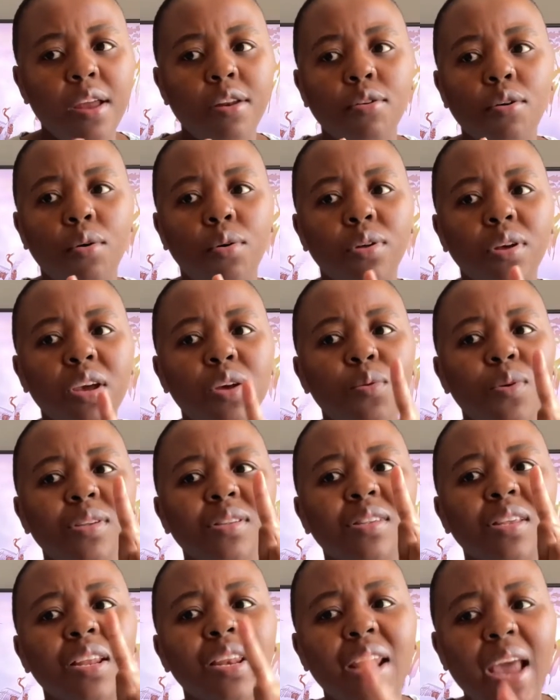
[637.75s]
No, it
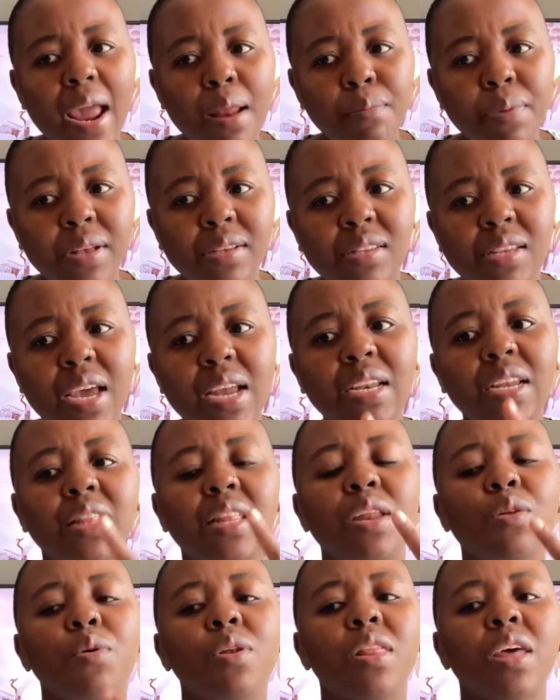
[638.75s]
was 9%, and
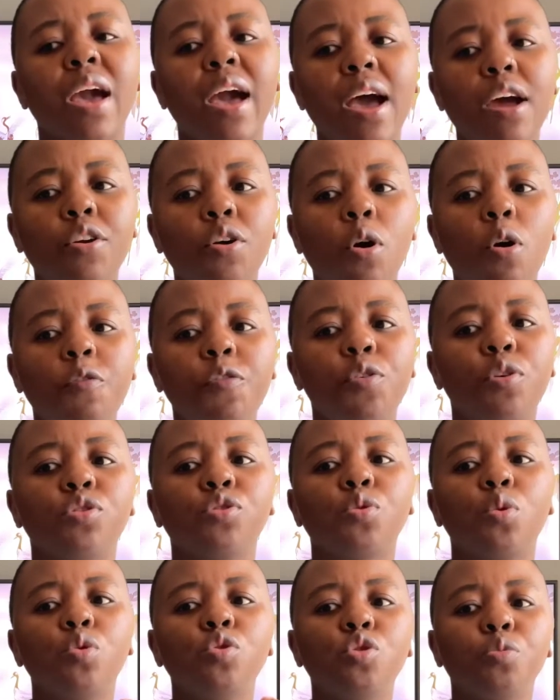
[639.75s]
then when they cut off, it was
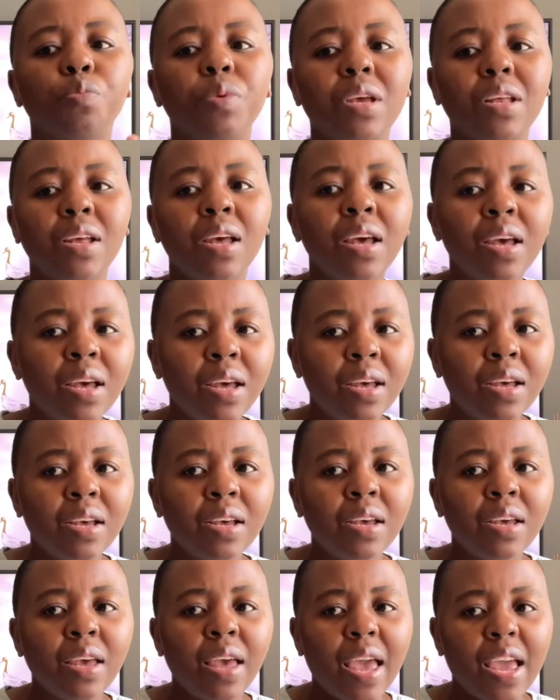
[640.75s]
going to be
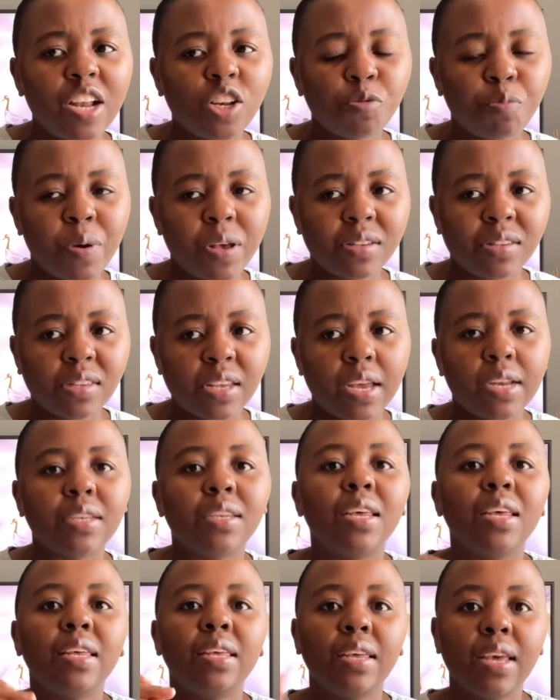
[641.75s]
8%.
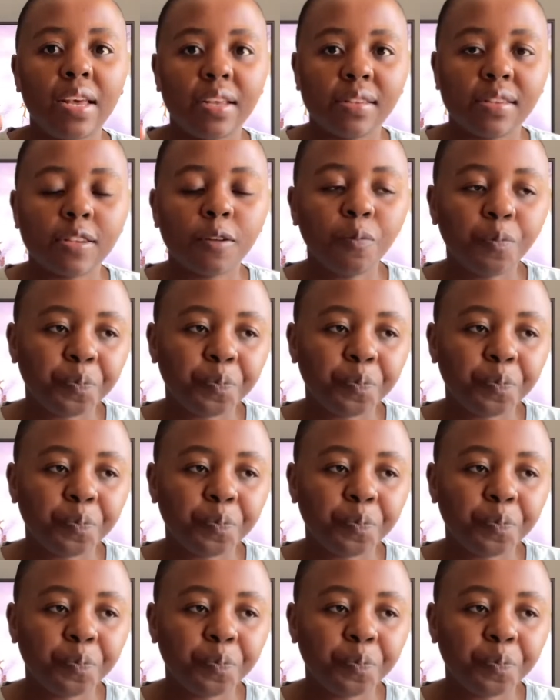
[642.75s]
Yes.